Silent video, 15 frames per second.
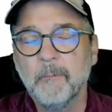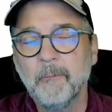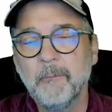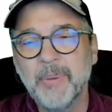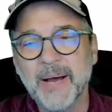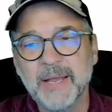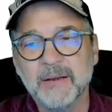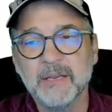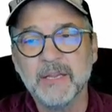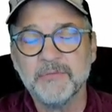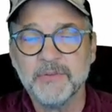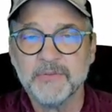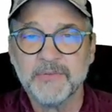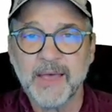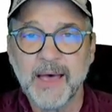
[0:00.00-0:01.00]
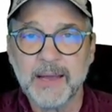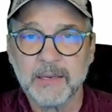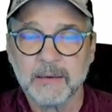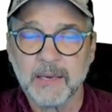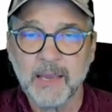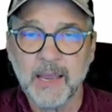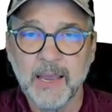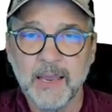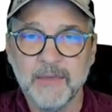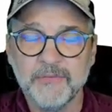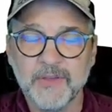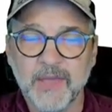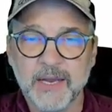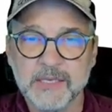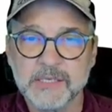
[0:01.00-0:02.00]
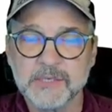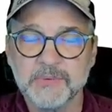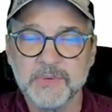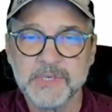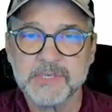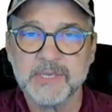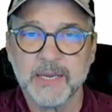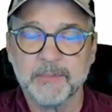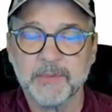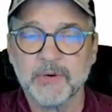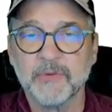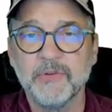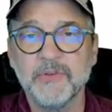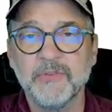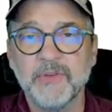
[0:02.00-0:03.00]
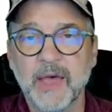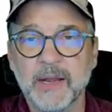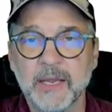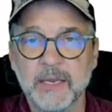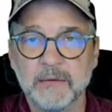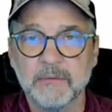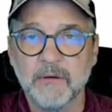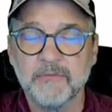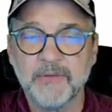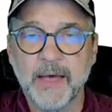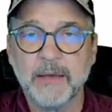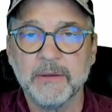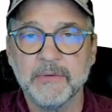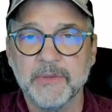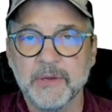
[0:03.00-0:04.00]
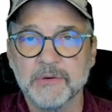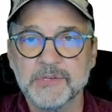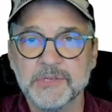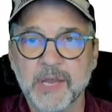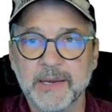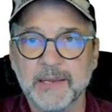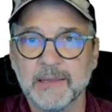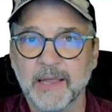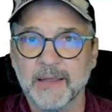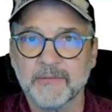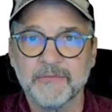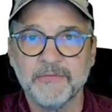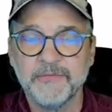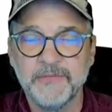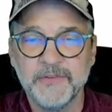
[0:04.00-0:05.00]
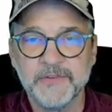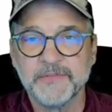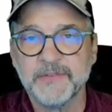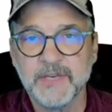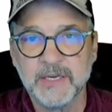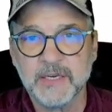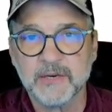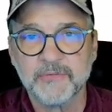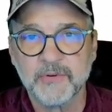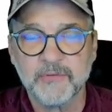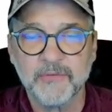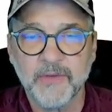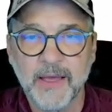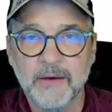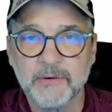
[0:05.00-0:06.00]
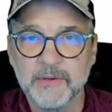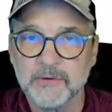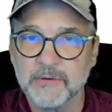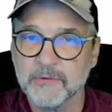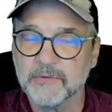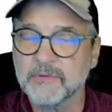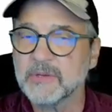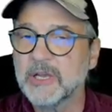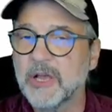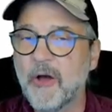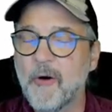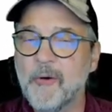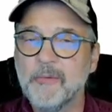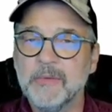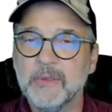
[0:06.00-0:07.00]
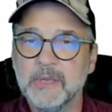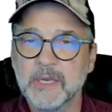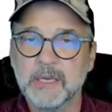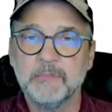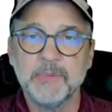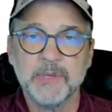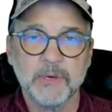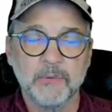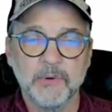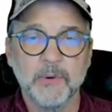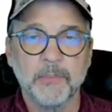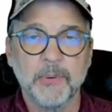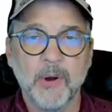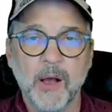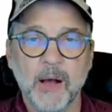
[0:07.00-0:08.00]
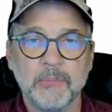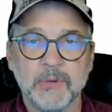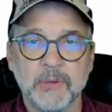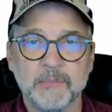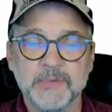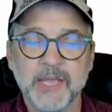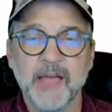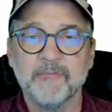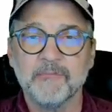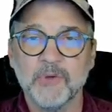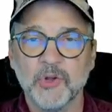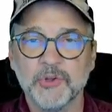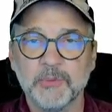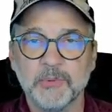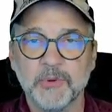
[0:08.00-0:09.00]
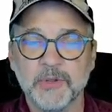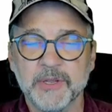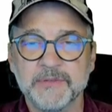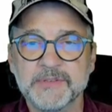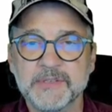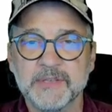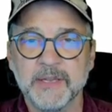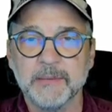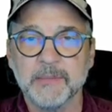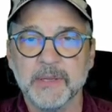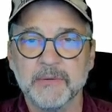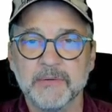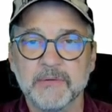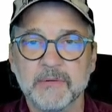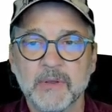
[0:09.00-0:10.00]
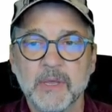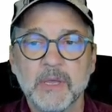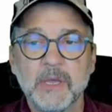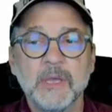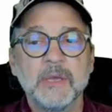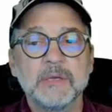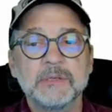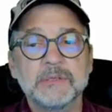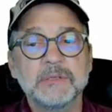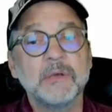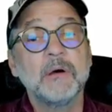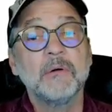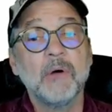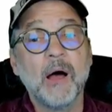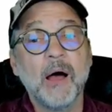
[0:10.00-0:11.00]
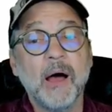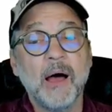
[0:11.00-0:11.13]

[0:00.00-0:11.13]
But if you've got a switch statement, or if you've got a value that you're checking like 50 different values, it can be a real problem to have multiple if statements. So